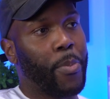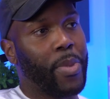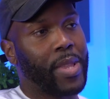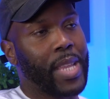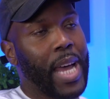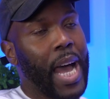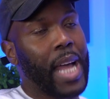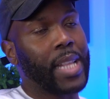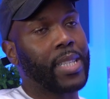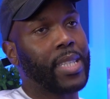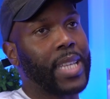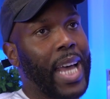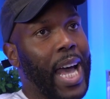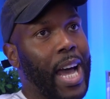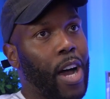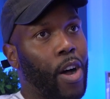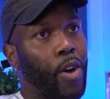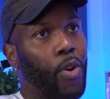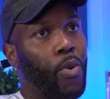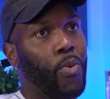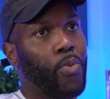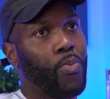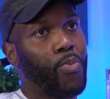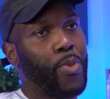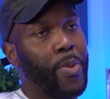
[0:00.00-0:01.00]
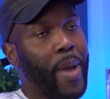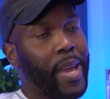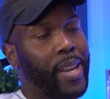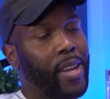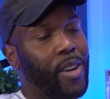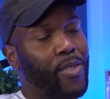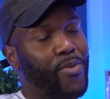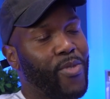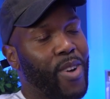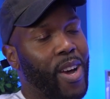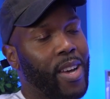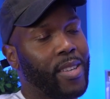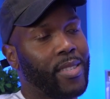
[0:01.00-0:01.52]
But that's how we made our
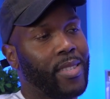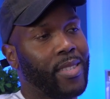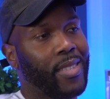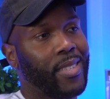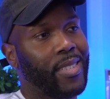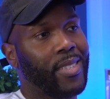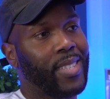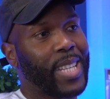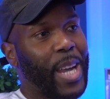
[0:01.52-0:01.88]
first